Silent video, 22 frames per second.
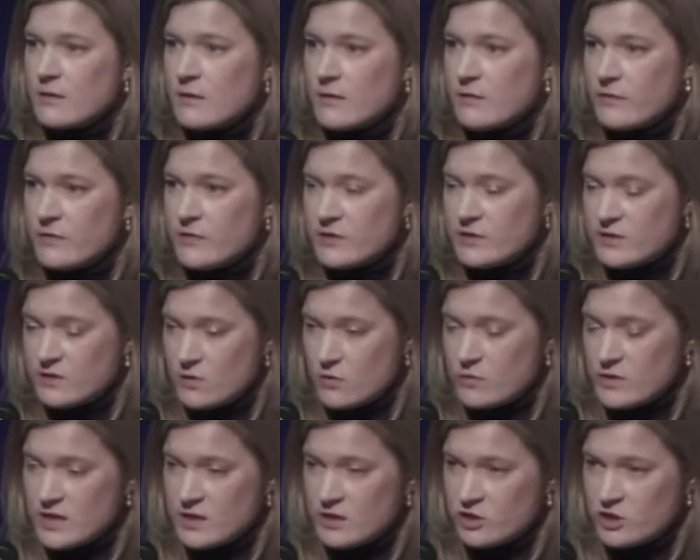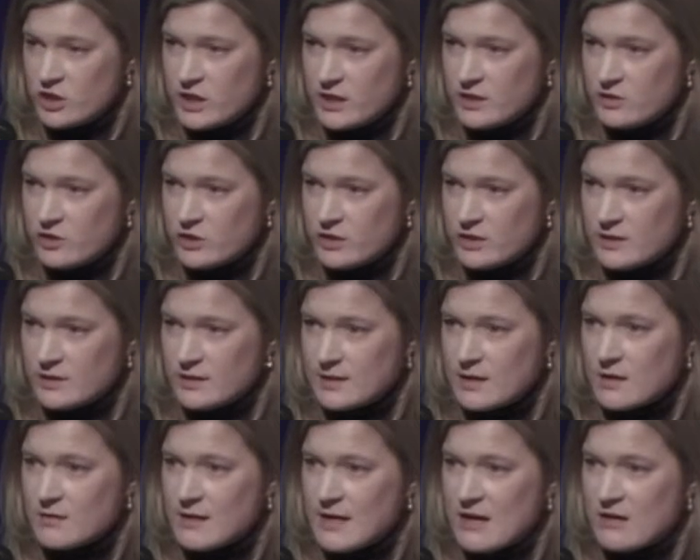The zoning changes,
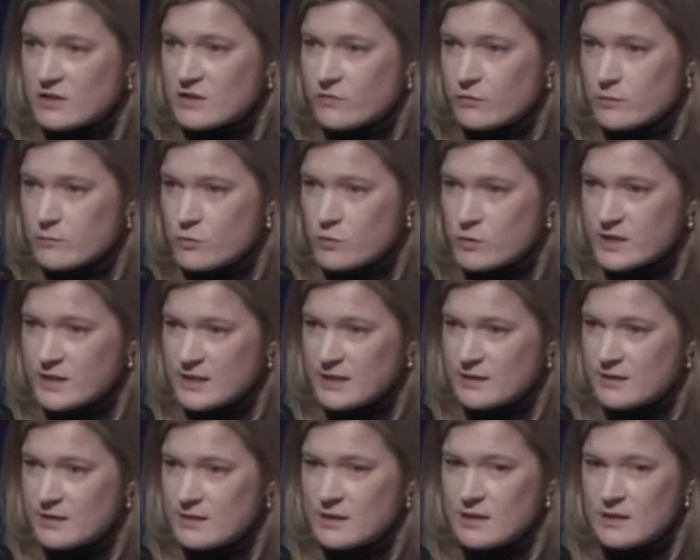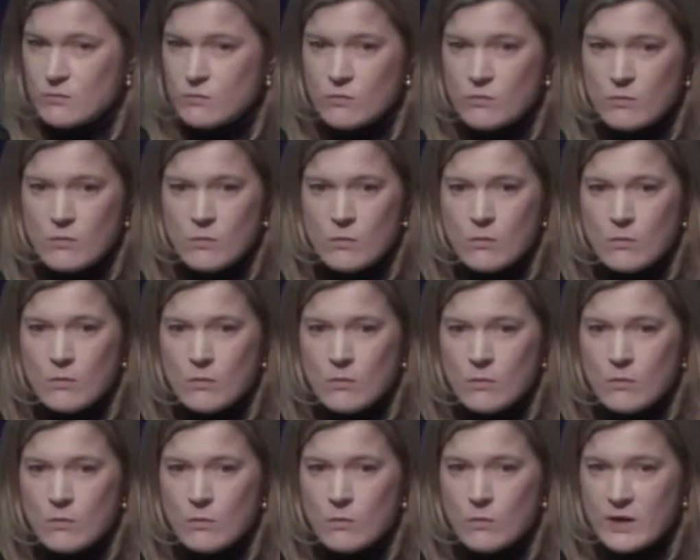allows for more density.
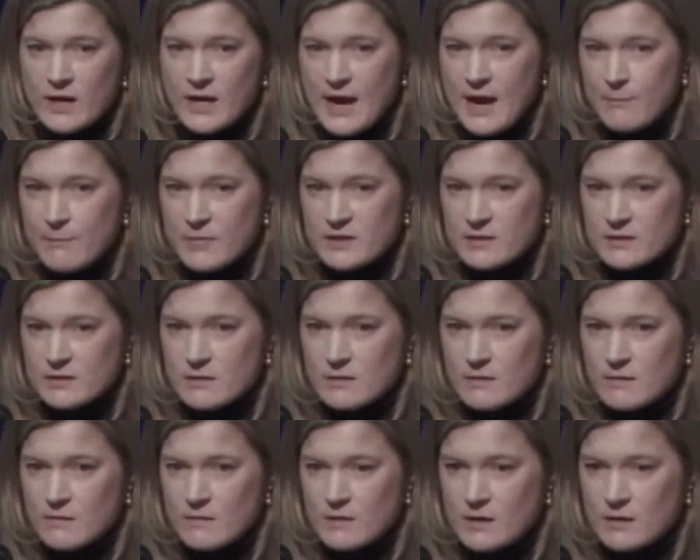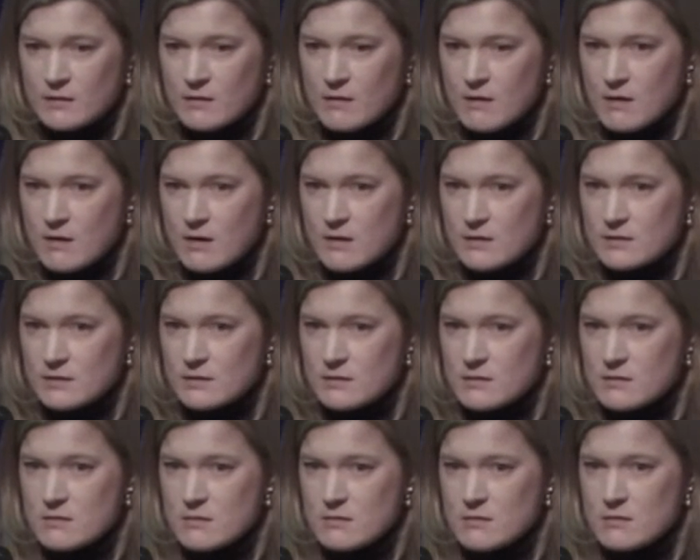What happens to the land cost?
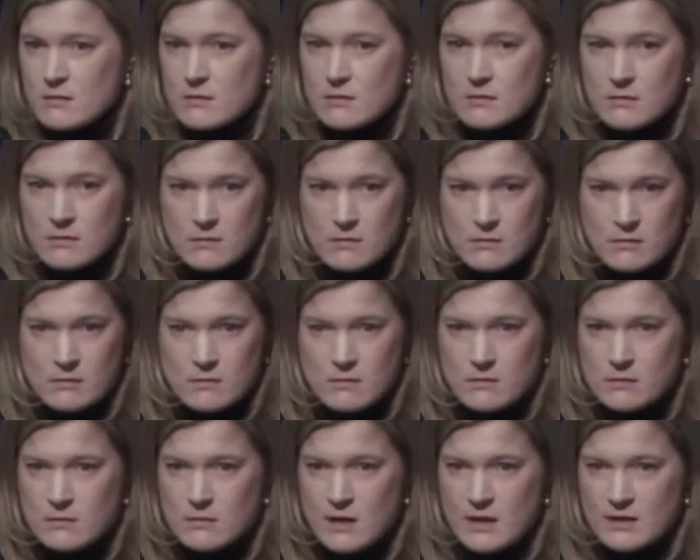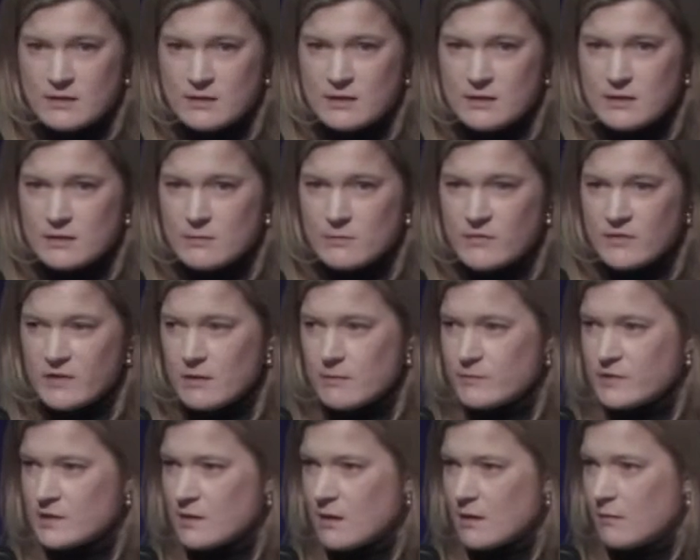I see some
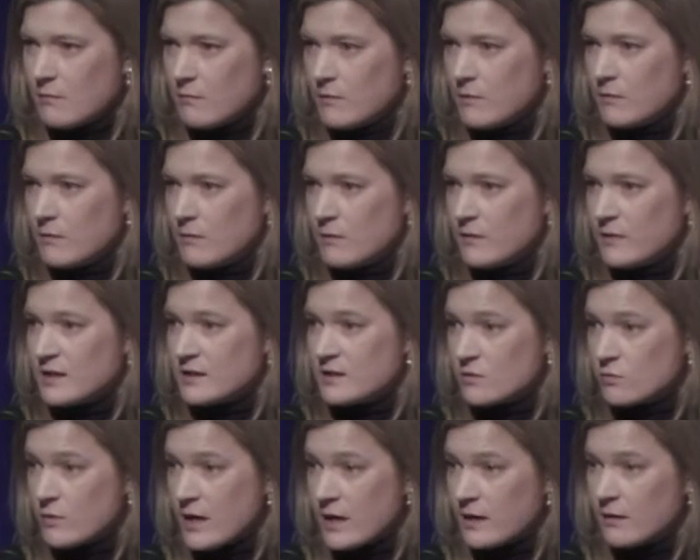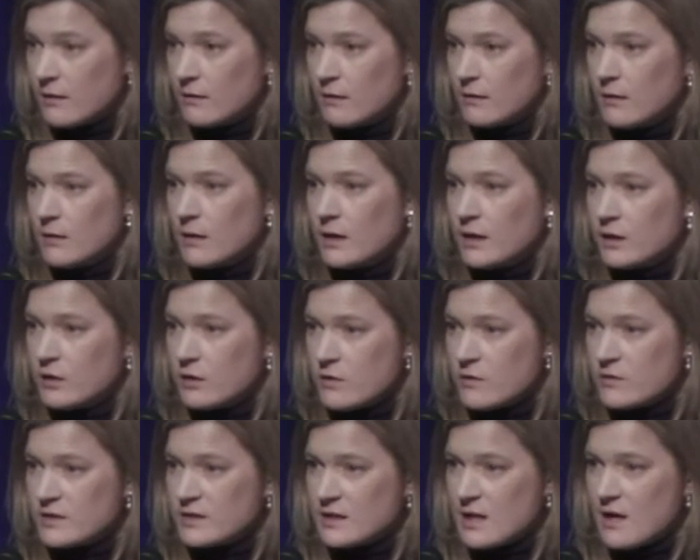thumbs up. That's right. It
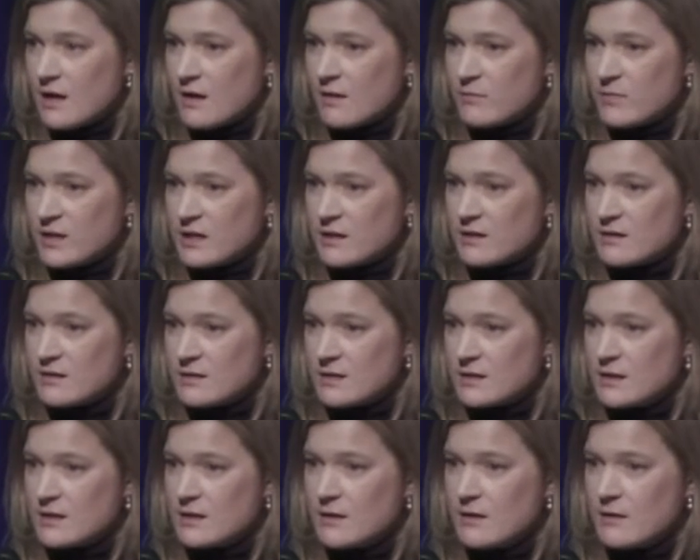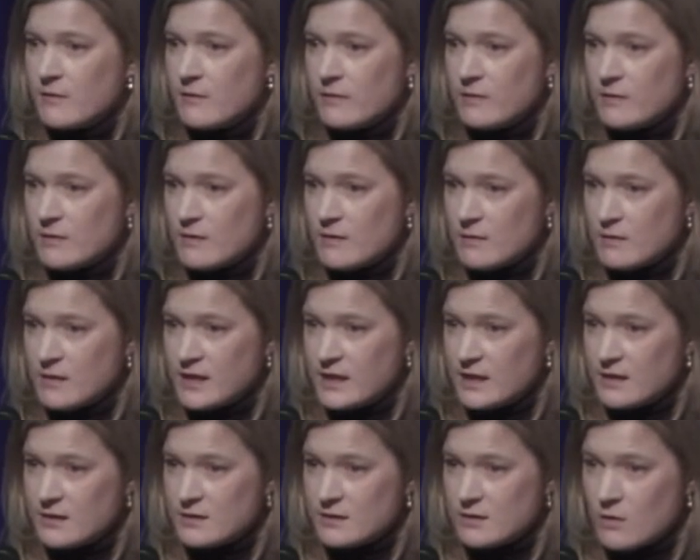goes up because the
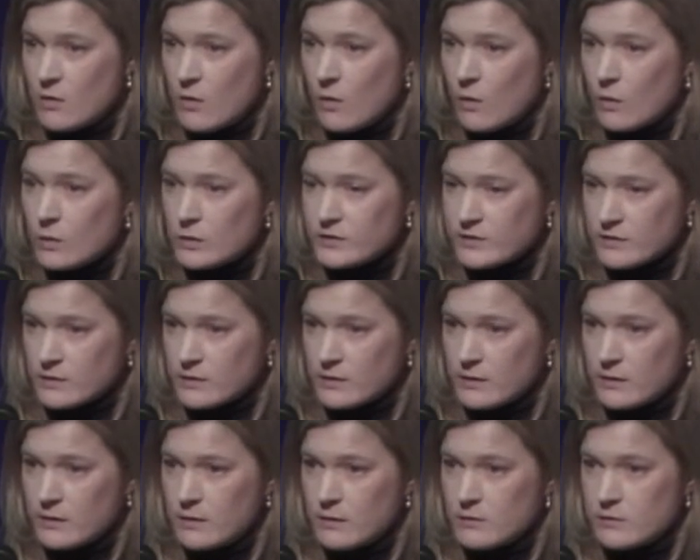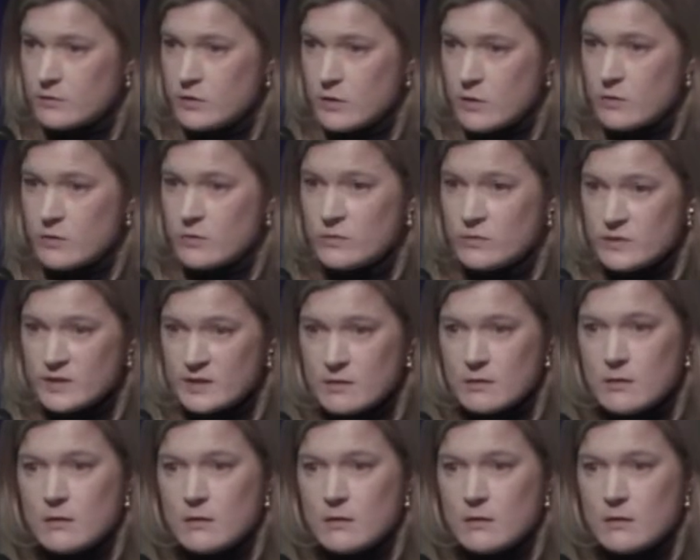landholder knows